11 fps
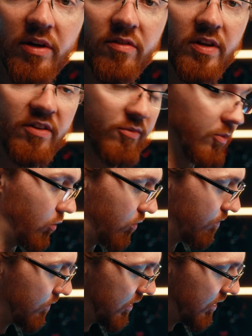can see it's blue.
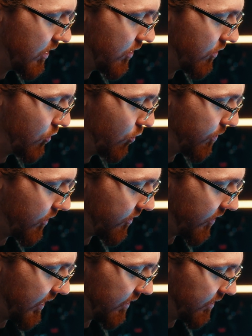
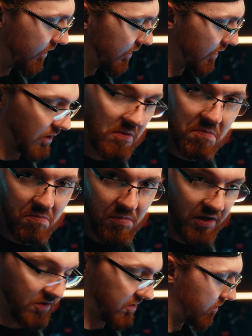2%,
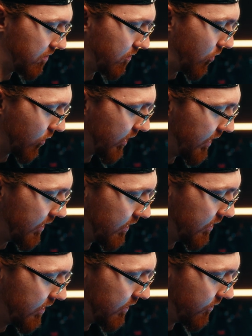it's okay.
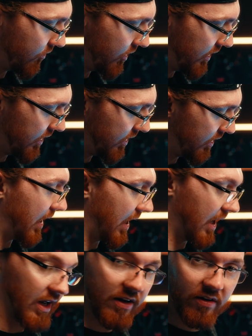3,
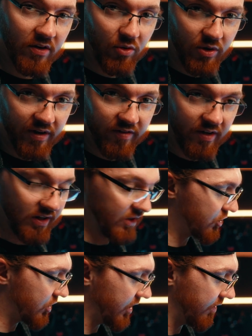and you can see the
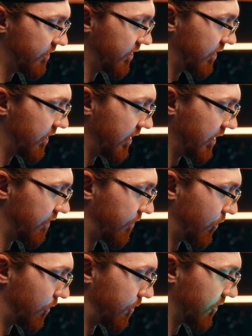shift in
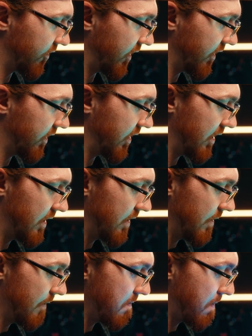4%.
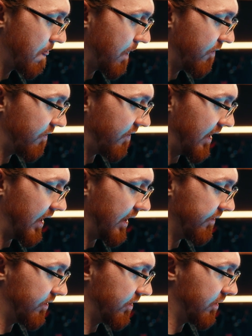
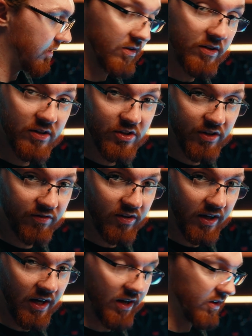5, shift
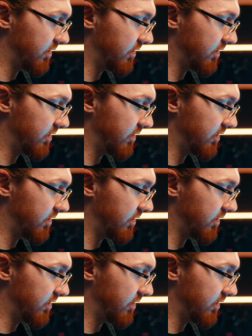again.